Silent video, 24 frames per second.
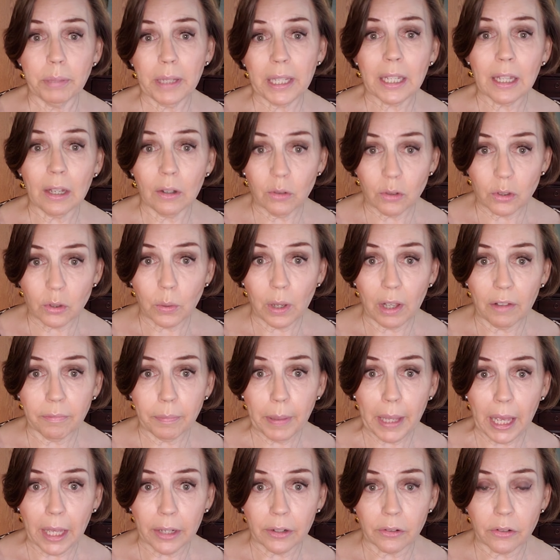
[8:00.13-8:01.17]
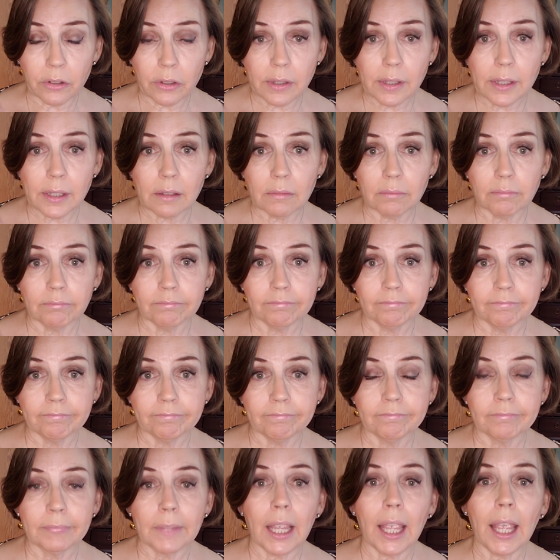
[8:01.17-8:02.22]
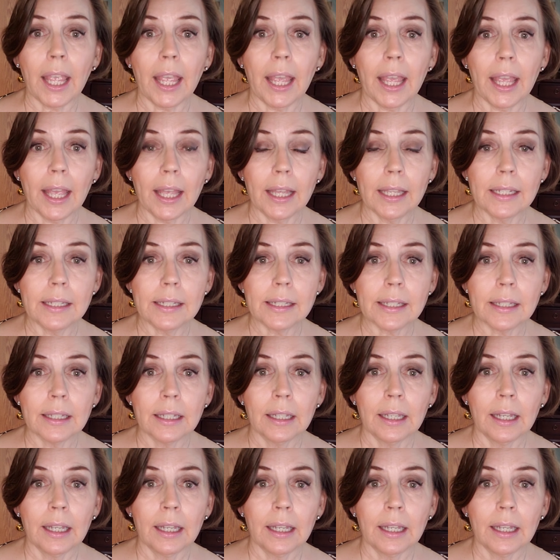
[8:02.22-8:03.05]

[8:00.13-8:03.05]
pick out 12 patterns. And